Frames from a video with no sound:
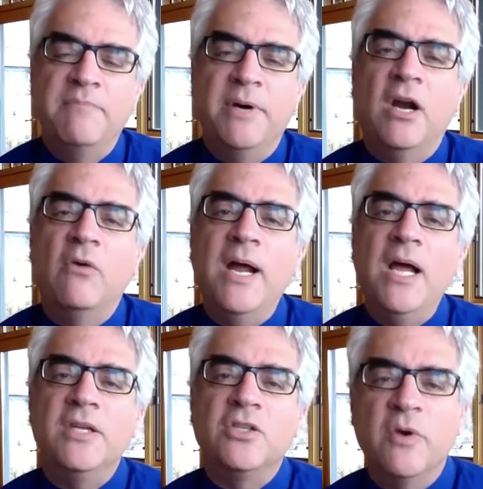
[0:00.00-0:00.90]
But
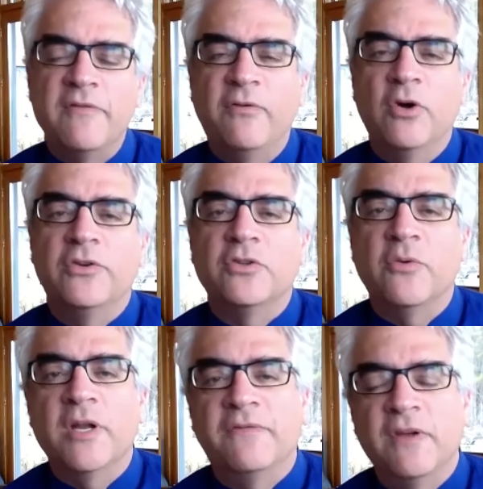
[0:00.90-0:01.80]
around the 24th or
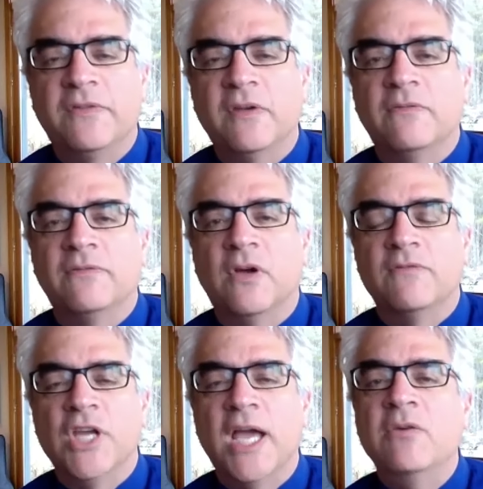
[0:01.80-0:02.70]
25th of, of
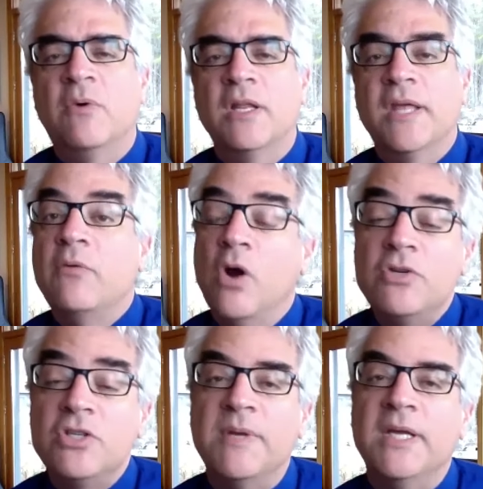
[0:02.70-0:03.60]
January, they wrote
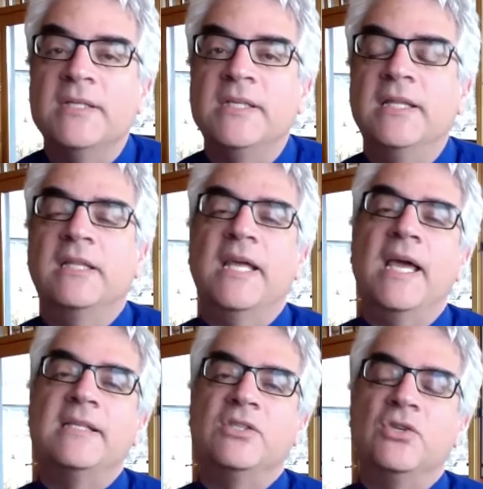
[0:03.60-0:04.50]
to me and said that they
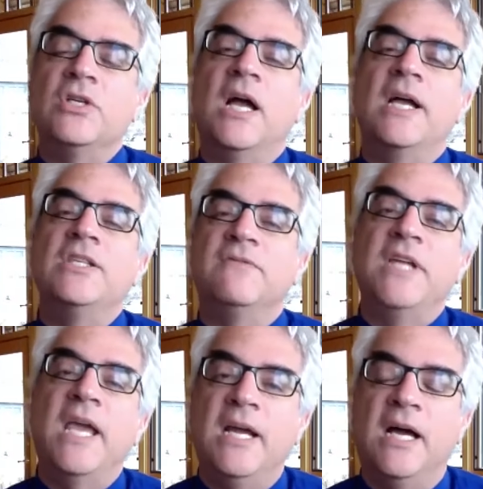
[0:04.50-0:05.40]
had certain kinds of
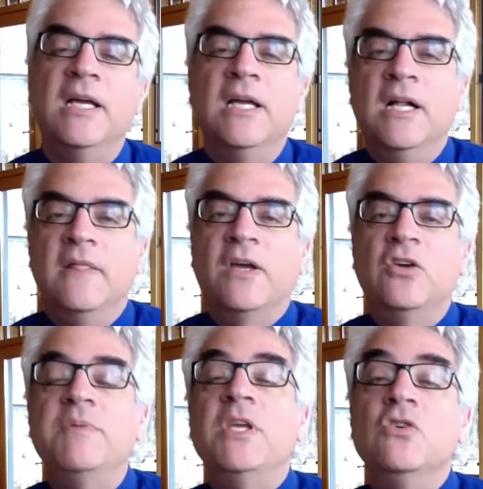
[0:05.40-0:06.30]
data that
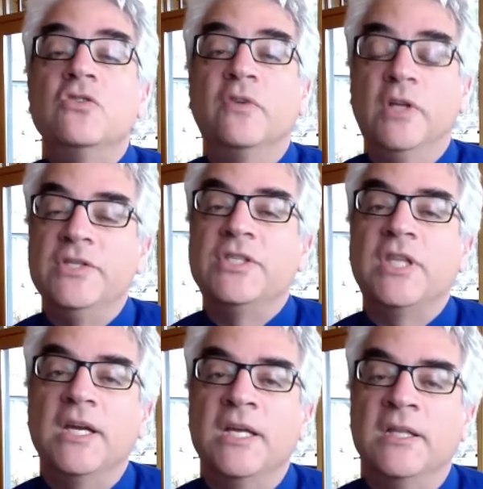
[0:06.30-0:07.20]
could be useful in
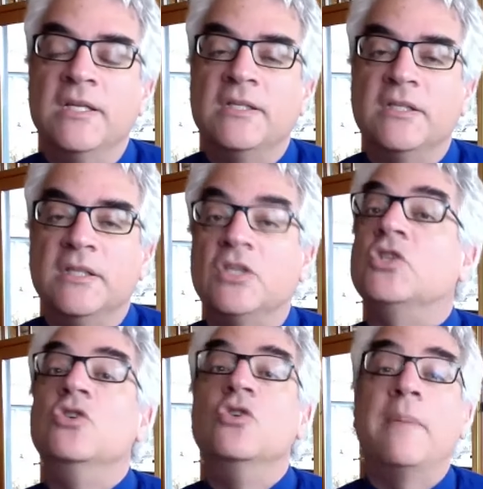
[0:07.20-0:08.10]
studying this, this
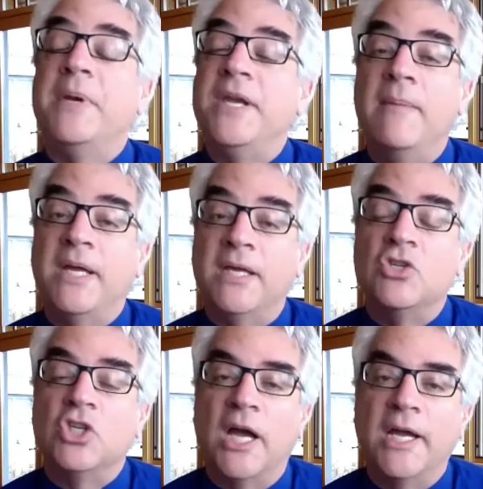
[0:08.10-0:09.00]
new epidemic in
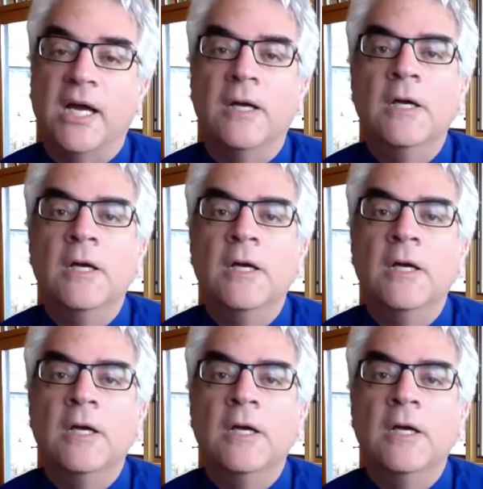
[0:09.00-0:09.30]
China.